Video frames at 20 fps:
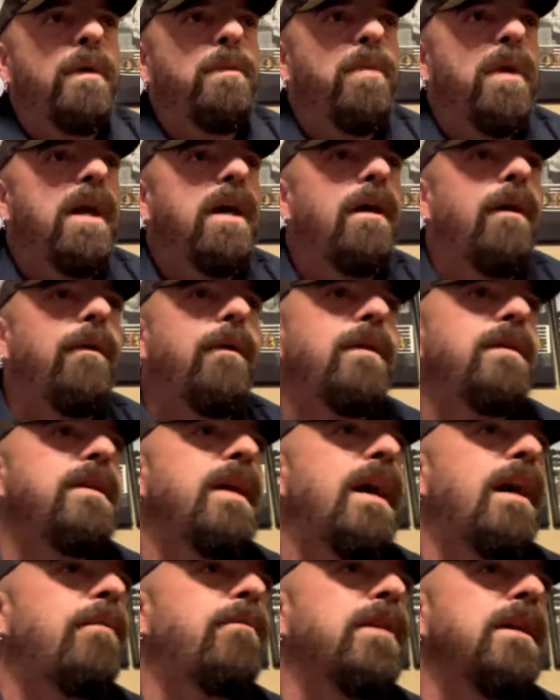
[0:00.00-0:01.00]
play on their
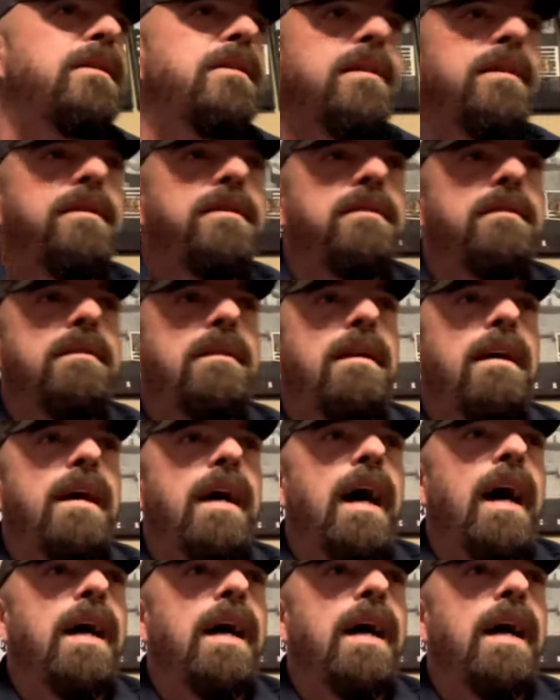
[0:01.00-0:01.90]
tablets as I